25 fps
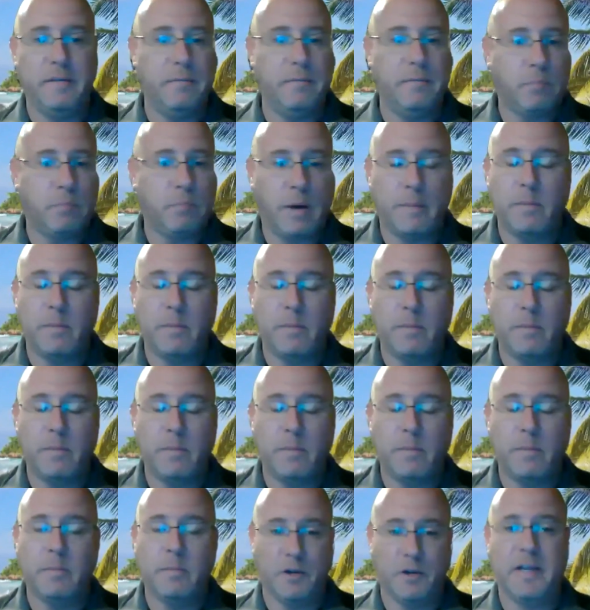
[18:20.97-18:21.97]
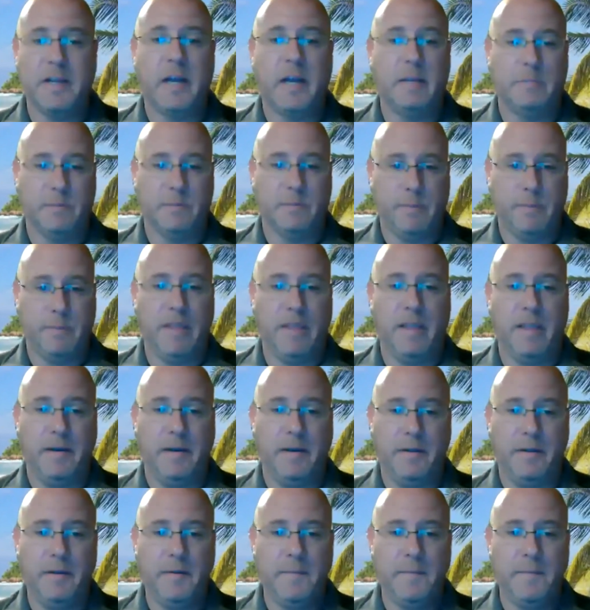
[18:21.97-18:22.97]
fellows who had done it probably
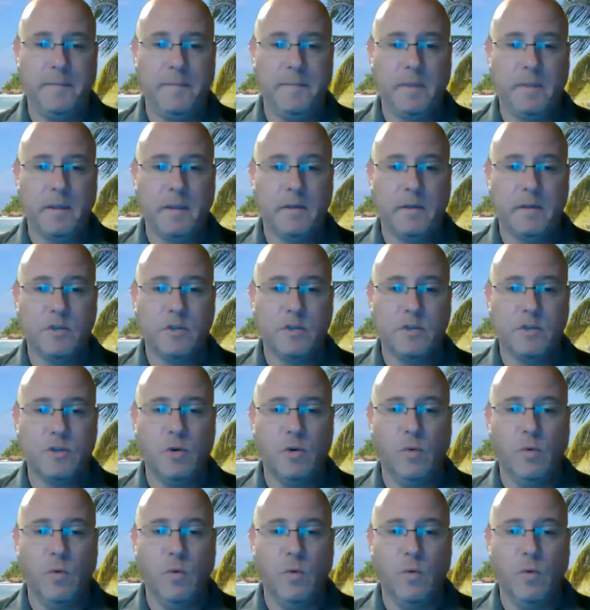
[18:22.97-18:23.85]
100 times by then.